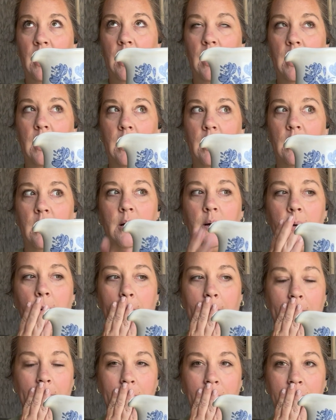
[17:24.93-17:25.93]

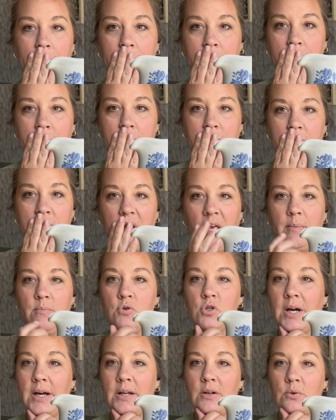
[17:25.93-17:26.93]
I'm
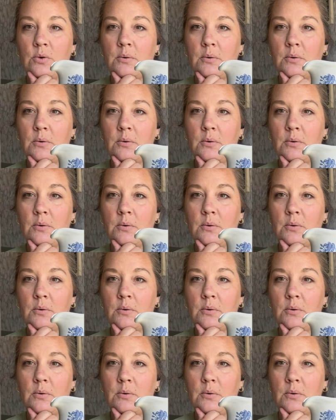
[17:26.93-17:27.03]
trying to